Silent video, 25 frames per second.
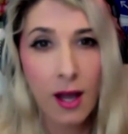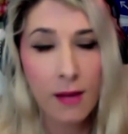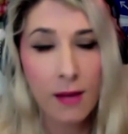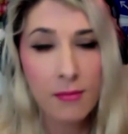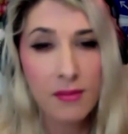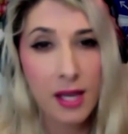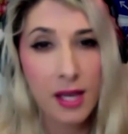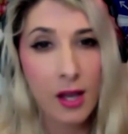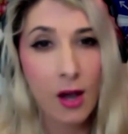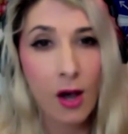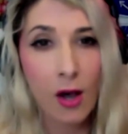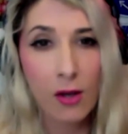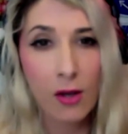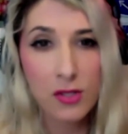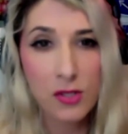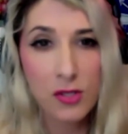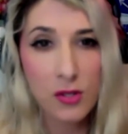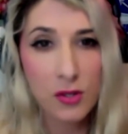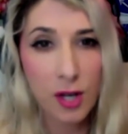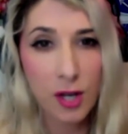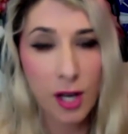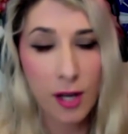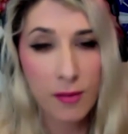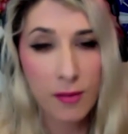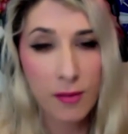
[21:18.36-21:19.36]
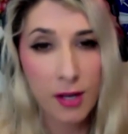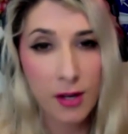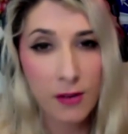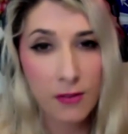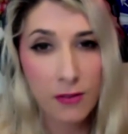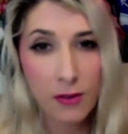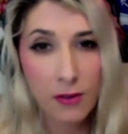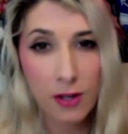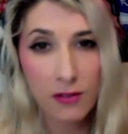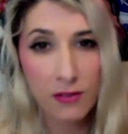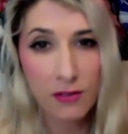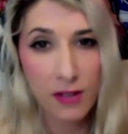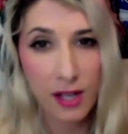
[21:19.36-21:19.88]
They also come here
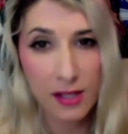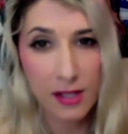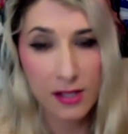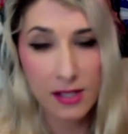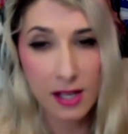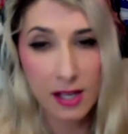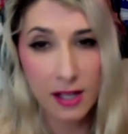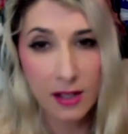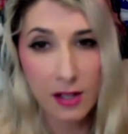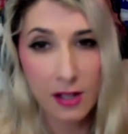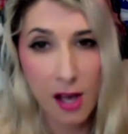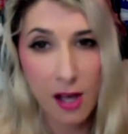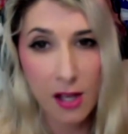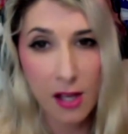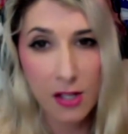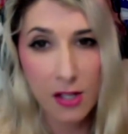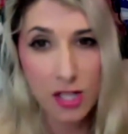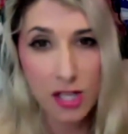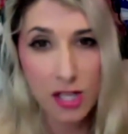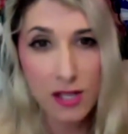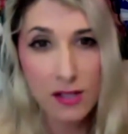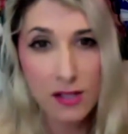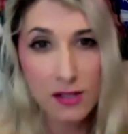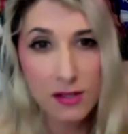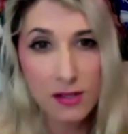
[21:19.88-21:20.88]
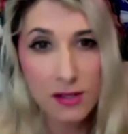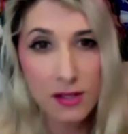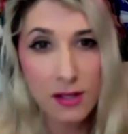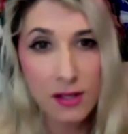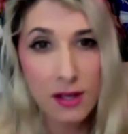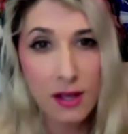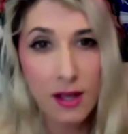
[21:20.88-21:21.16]
for advanced technologies.